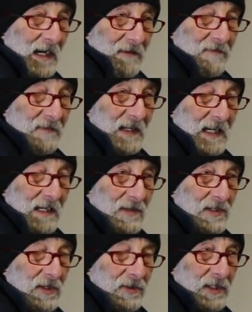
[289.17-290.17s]
video
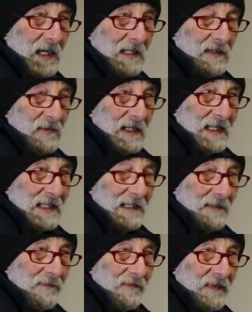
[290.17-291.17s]
associated with
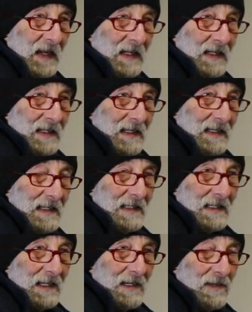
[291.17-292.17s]

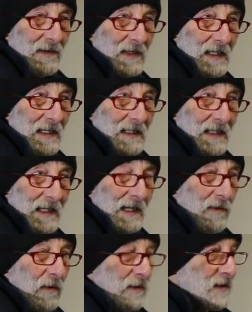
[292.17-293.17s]

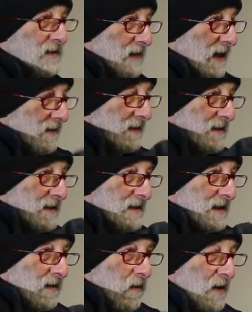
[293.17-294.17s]
any words around
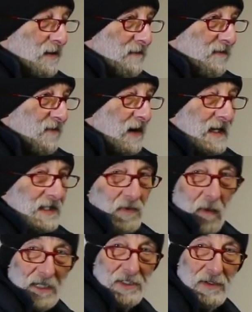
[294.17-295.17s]
the quoted phrase
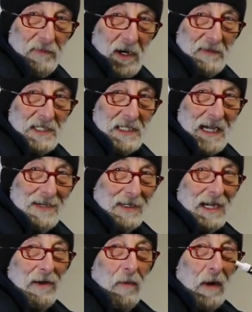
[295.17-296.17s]
white supremacy. I don't
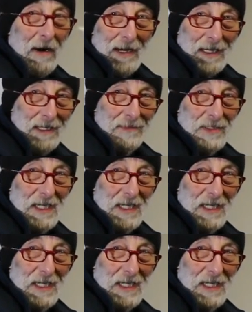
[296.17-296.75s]
care where it comes